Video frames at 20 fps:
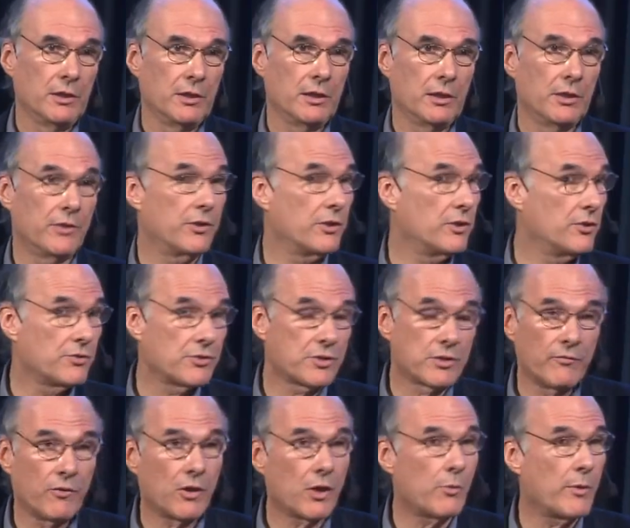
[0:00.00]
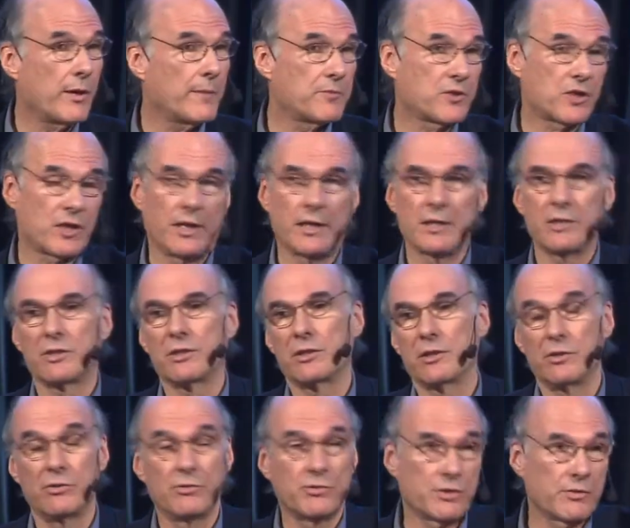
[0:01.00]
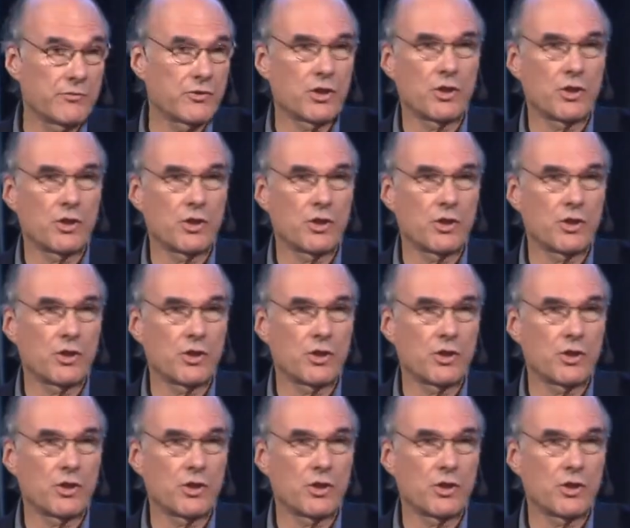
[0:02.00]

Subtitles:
The use of our websites, the use of